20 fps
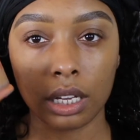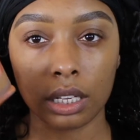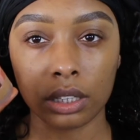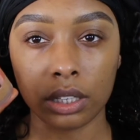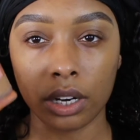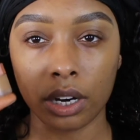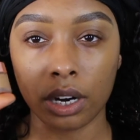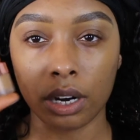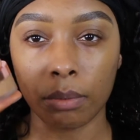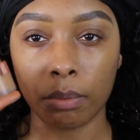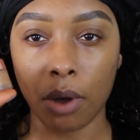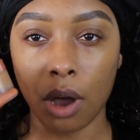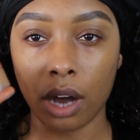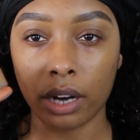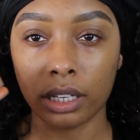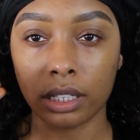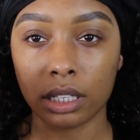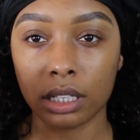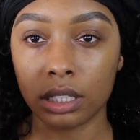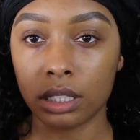Their
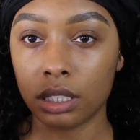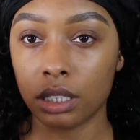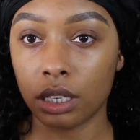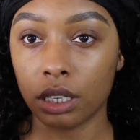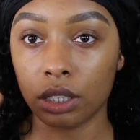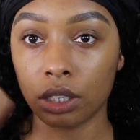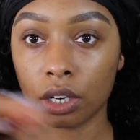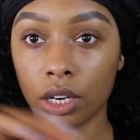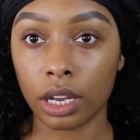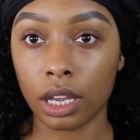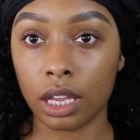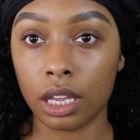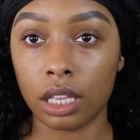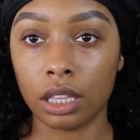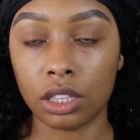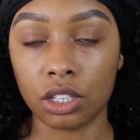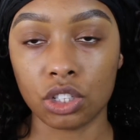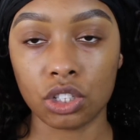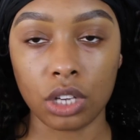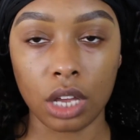potted concealer
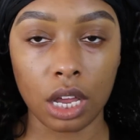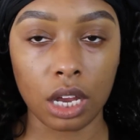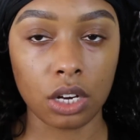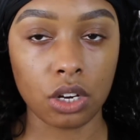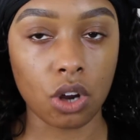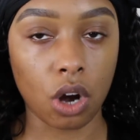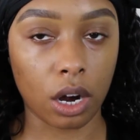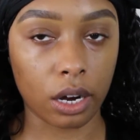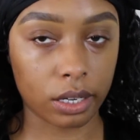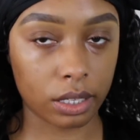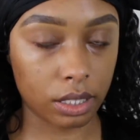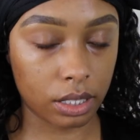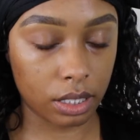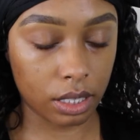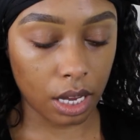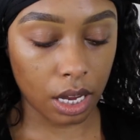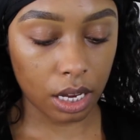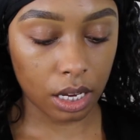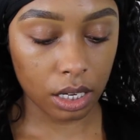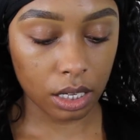in the shade Dark
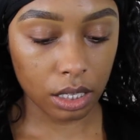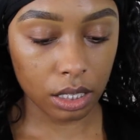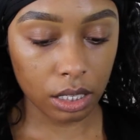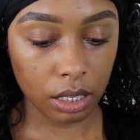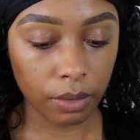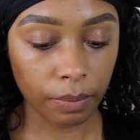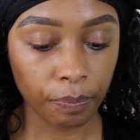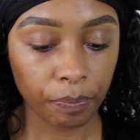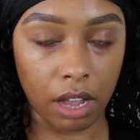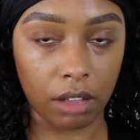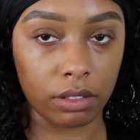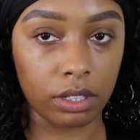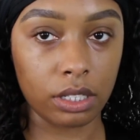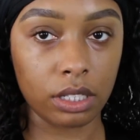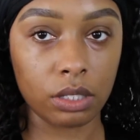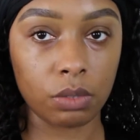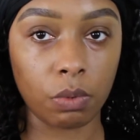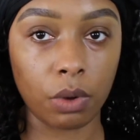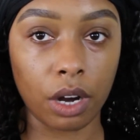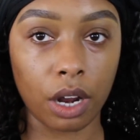Sand. Now, this
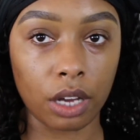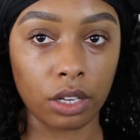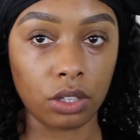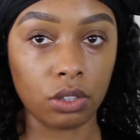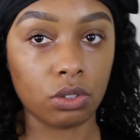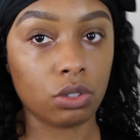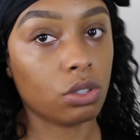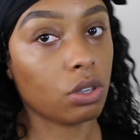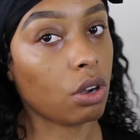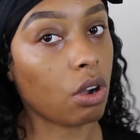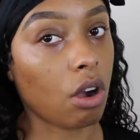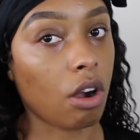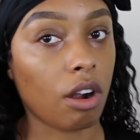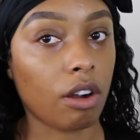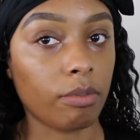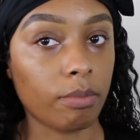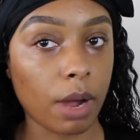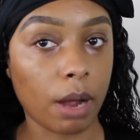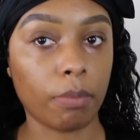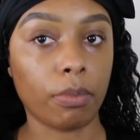is what I use to
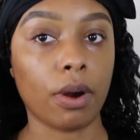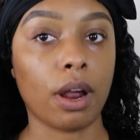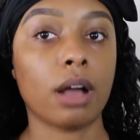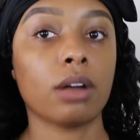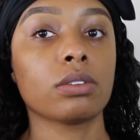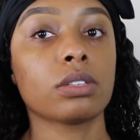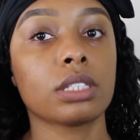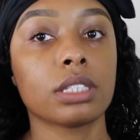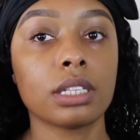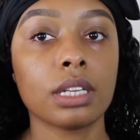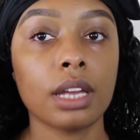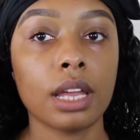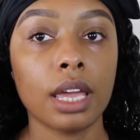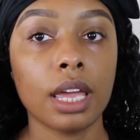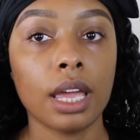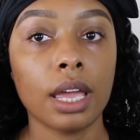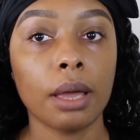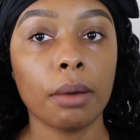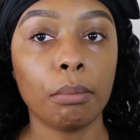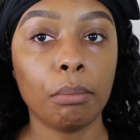carve my brows
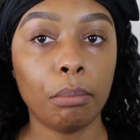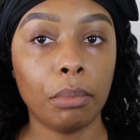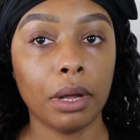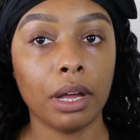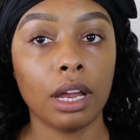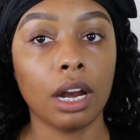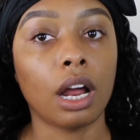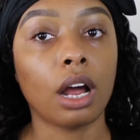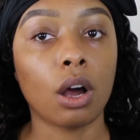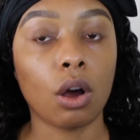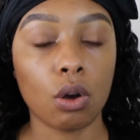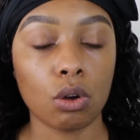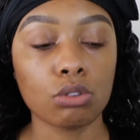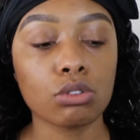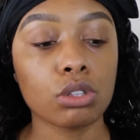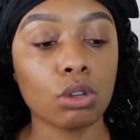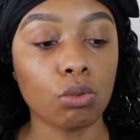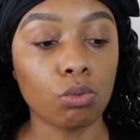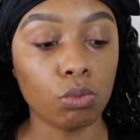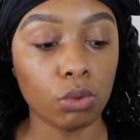today, but I
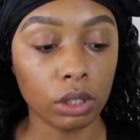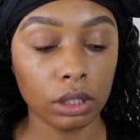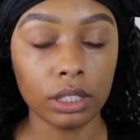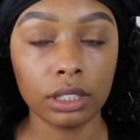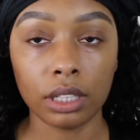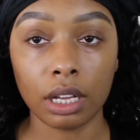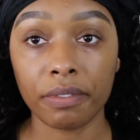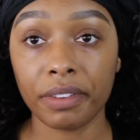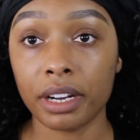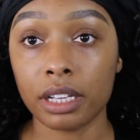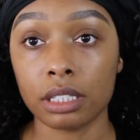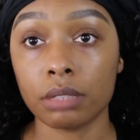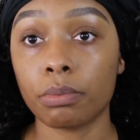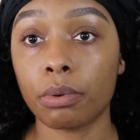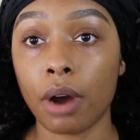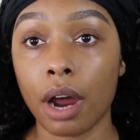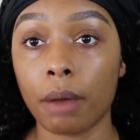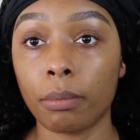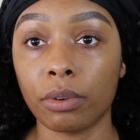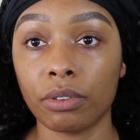also really love it as a
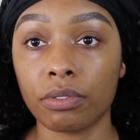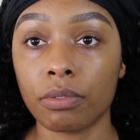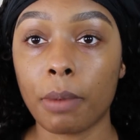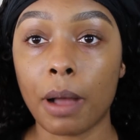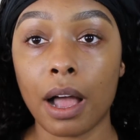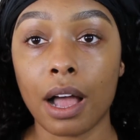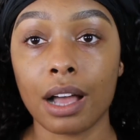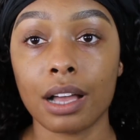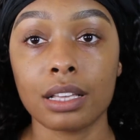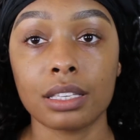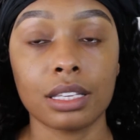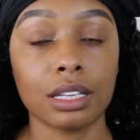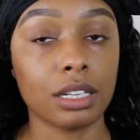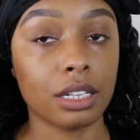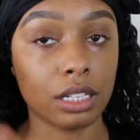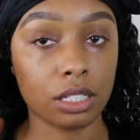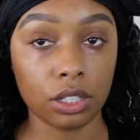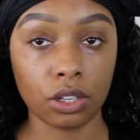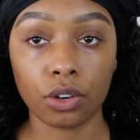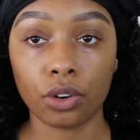primer for my eyes. It
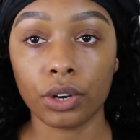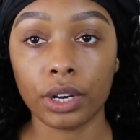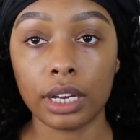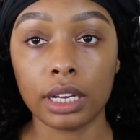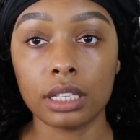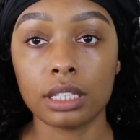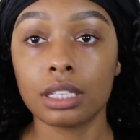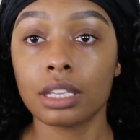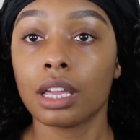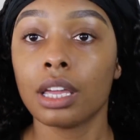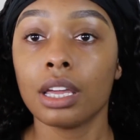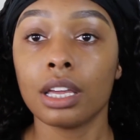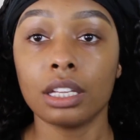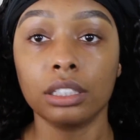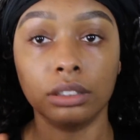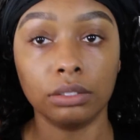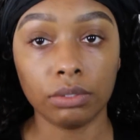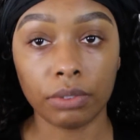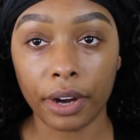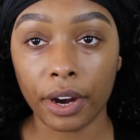doesn't crease,
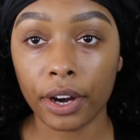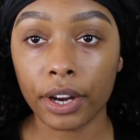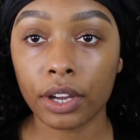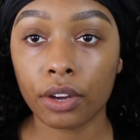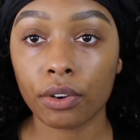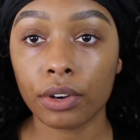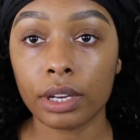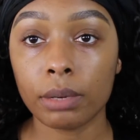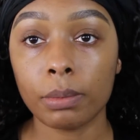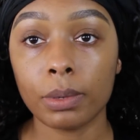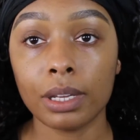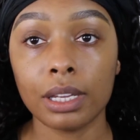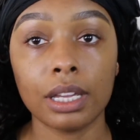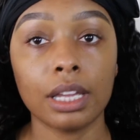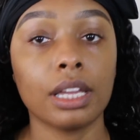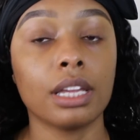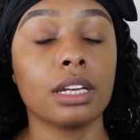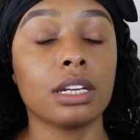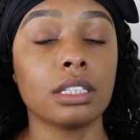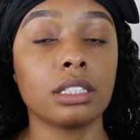it's very creamy,
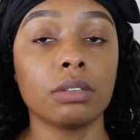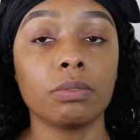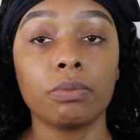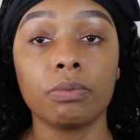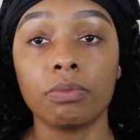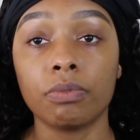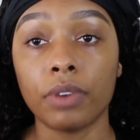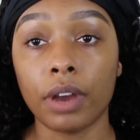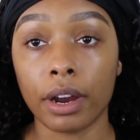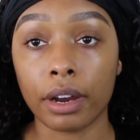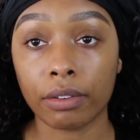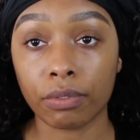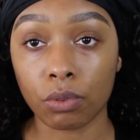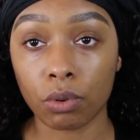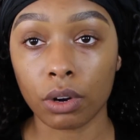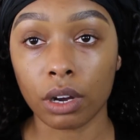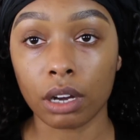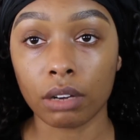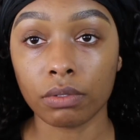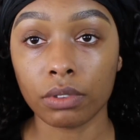and it's very
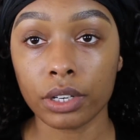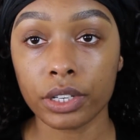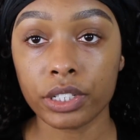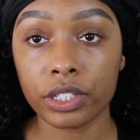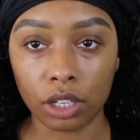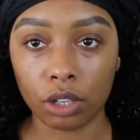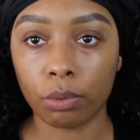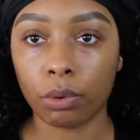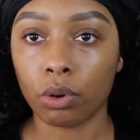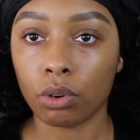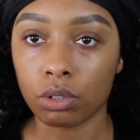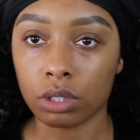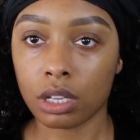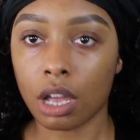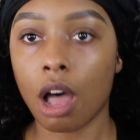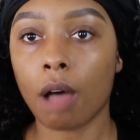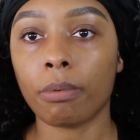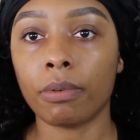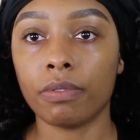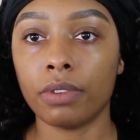full coverage. You put on
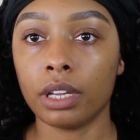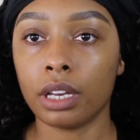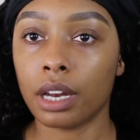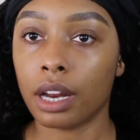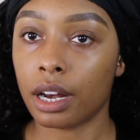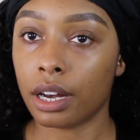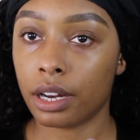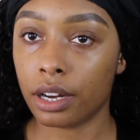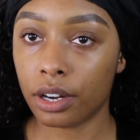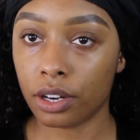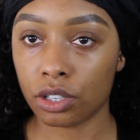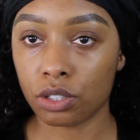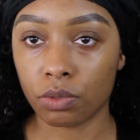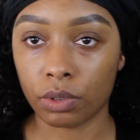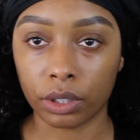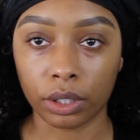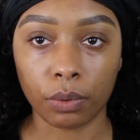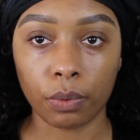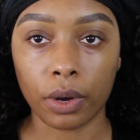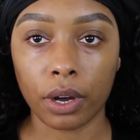top of it, it adheres
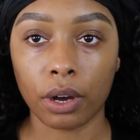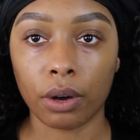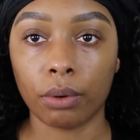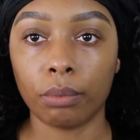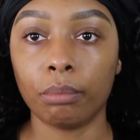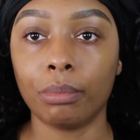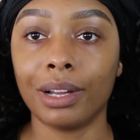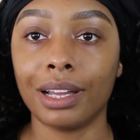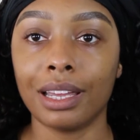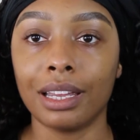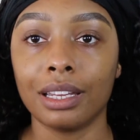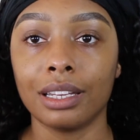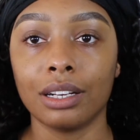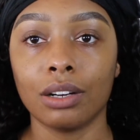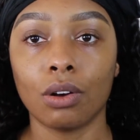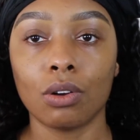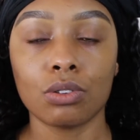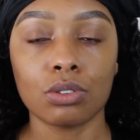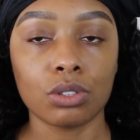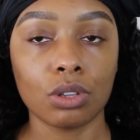really well, but it
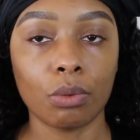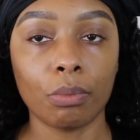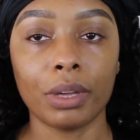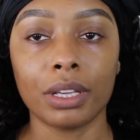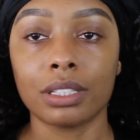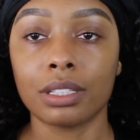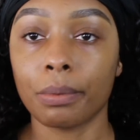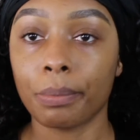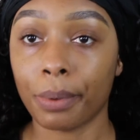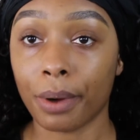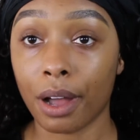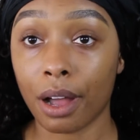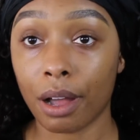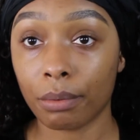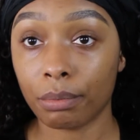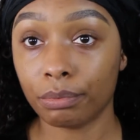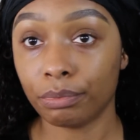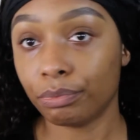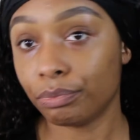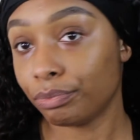also makes it
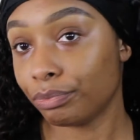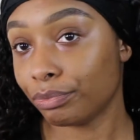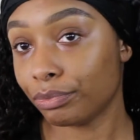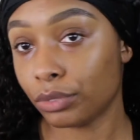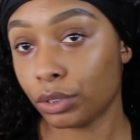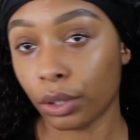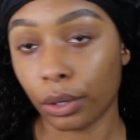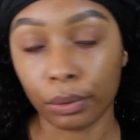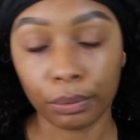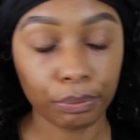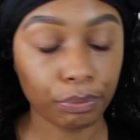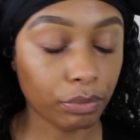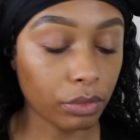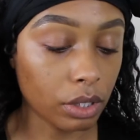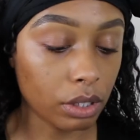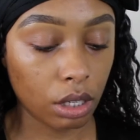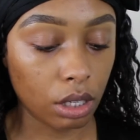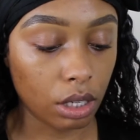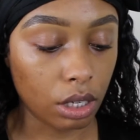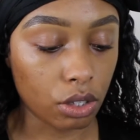pop. So,
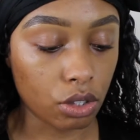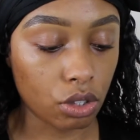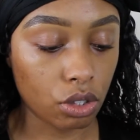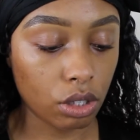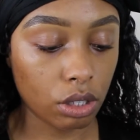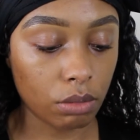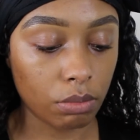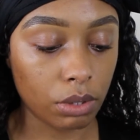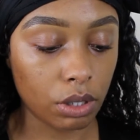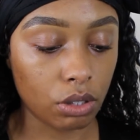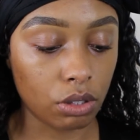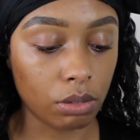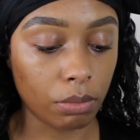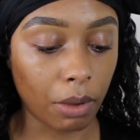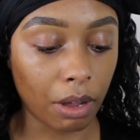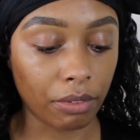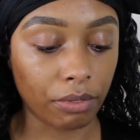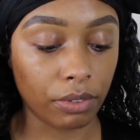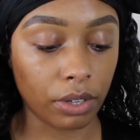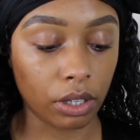and I shouldn't be using
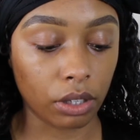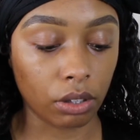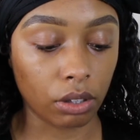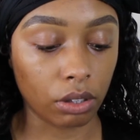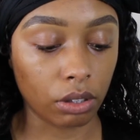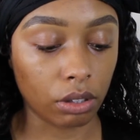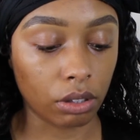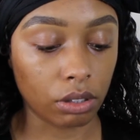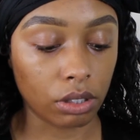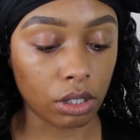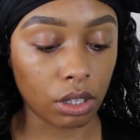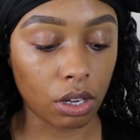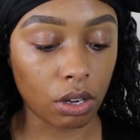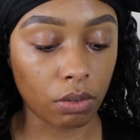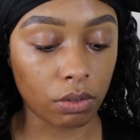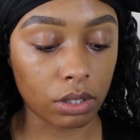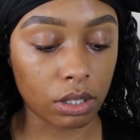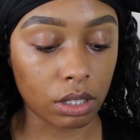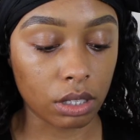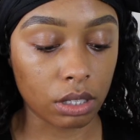my finger to go
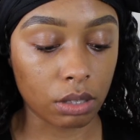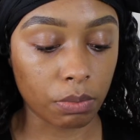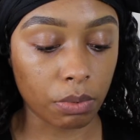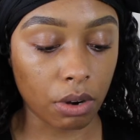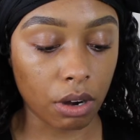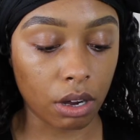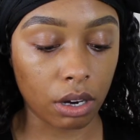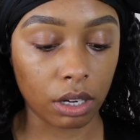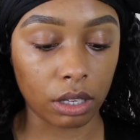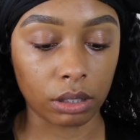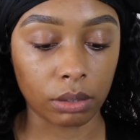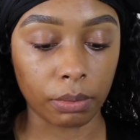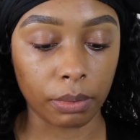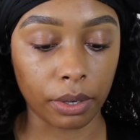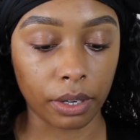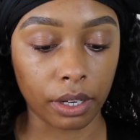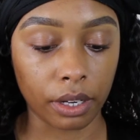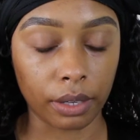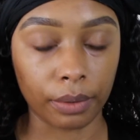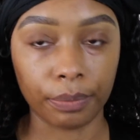into this product,
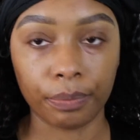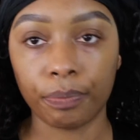but